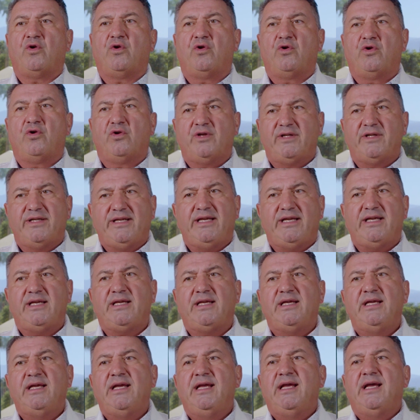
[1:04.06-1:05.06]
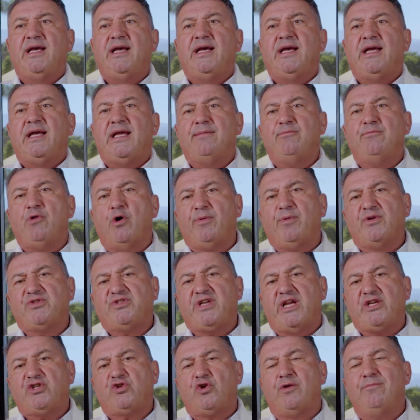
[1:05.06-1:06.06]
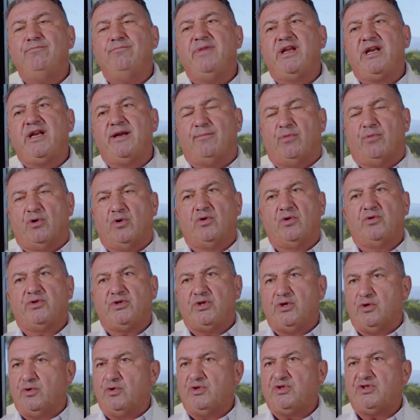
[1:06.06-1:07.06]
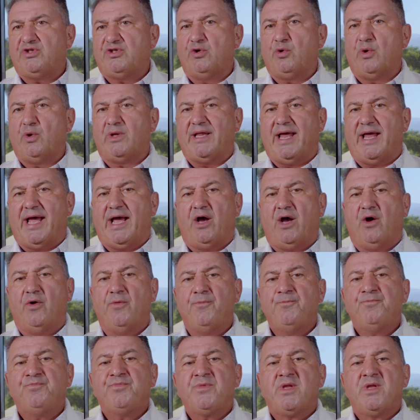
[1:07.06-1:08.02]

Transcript: early immobilization or minimal use to allow